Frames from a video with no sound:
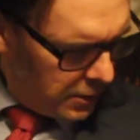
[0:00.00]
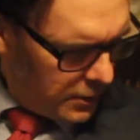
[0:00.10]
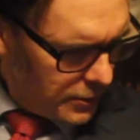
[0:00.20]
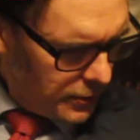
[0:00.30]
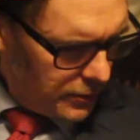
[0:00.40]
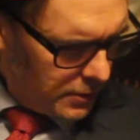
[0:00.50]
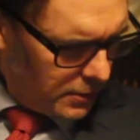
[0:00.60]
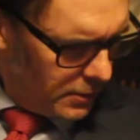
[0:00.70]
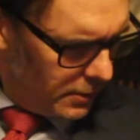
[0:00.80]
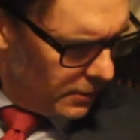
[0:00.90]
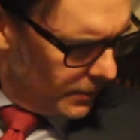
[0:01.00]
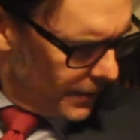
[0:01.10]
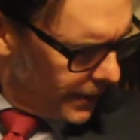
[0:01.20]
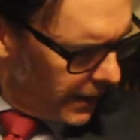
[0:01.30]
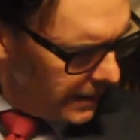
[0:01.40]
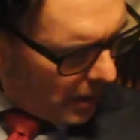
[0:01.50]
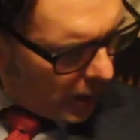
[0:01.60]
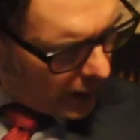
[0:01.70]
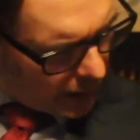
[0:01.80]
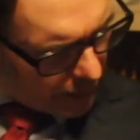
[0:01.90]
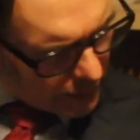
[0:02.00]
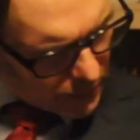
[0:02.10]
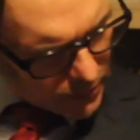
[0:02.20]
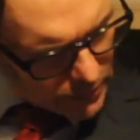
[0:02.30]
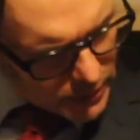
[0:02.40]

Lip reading: suit with a mild